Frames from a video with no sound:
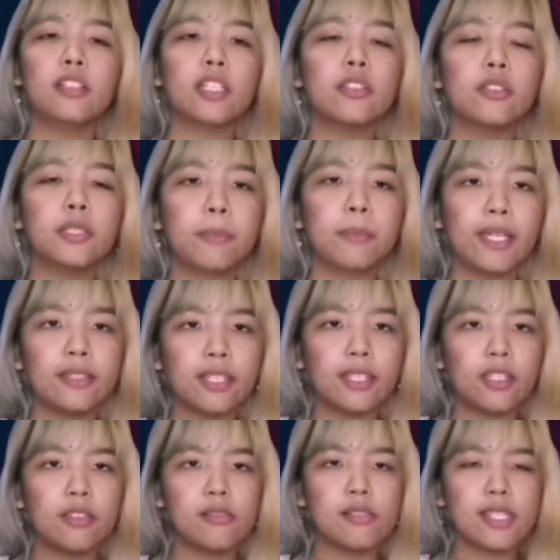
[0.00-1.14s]
Now, if you look into
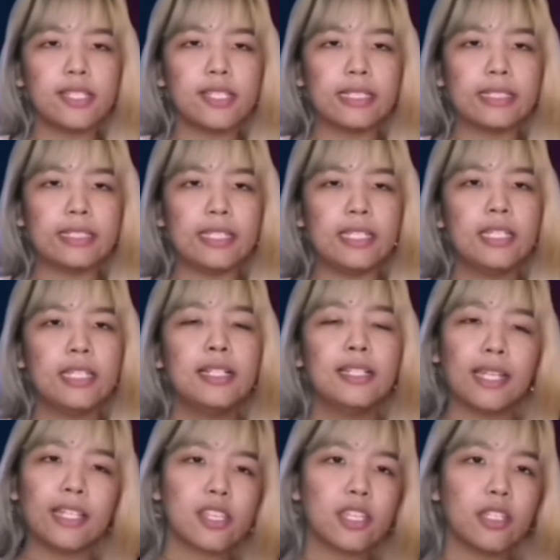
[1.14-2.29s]
the painting, you'll see that
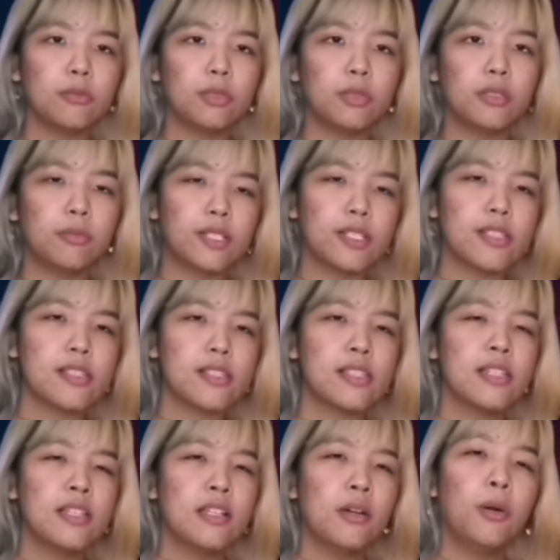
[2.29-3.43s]
the light-skinned
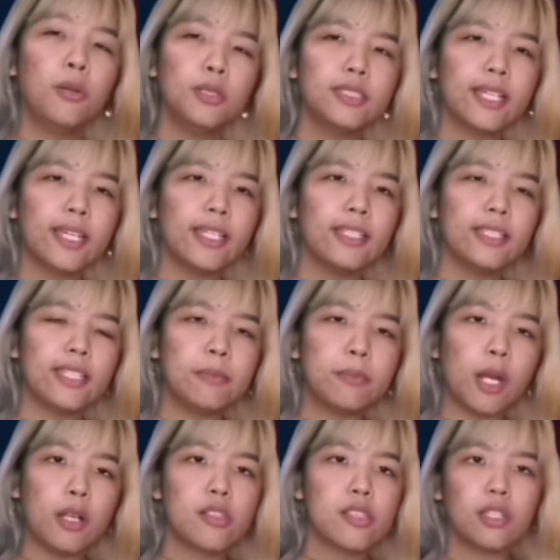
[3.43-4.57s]
one was
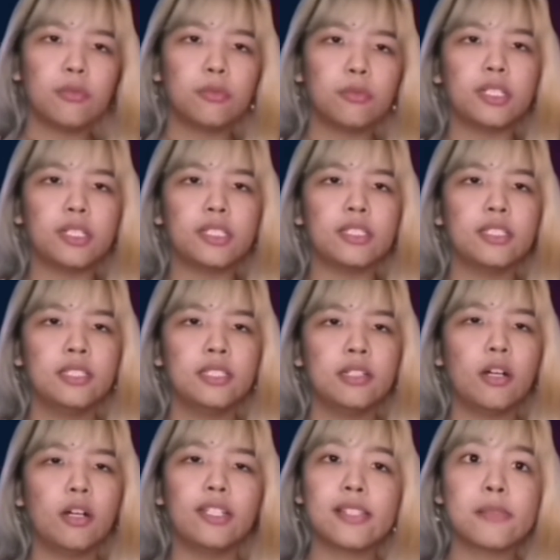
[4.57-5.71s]
holding the brown-skinned
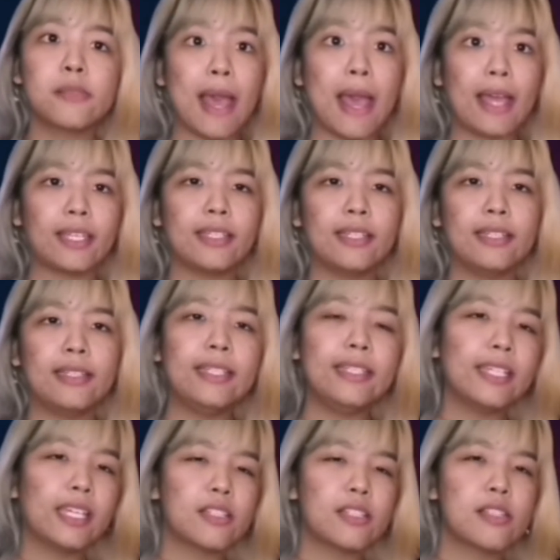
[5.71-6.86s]
one on its back,
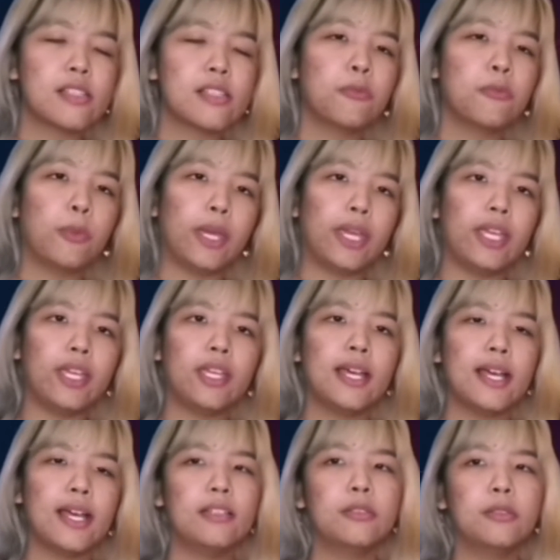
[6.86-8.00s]
leading its
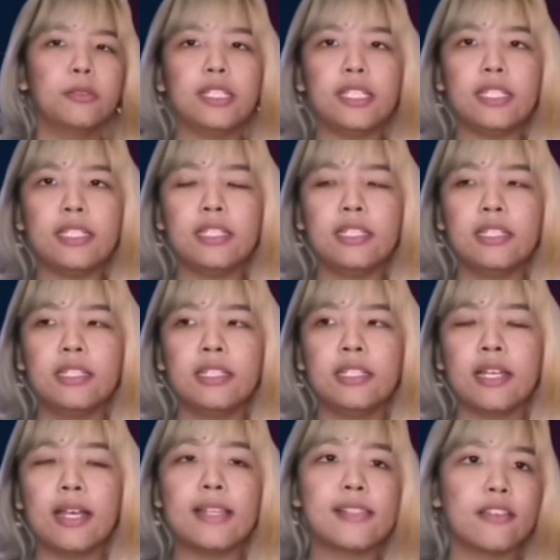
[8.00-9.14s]
way to
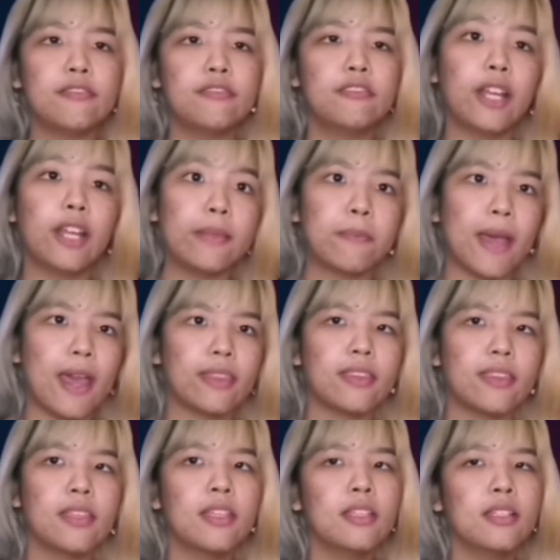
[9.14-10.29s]
the as if
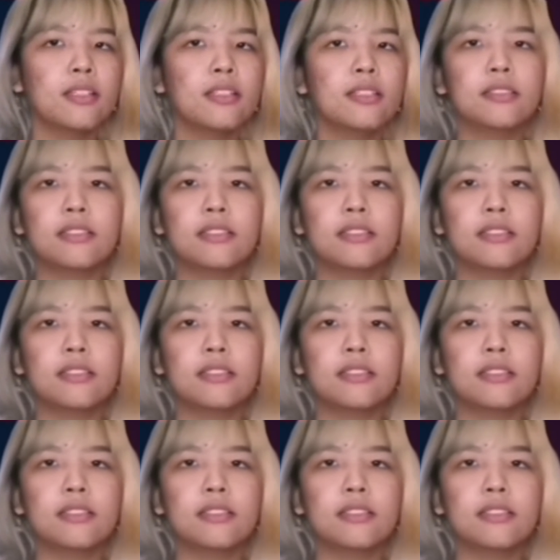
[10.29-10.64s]
right path.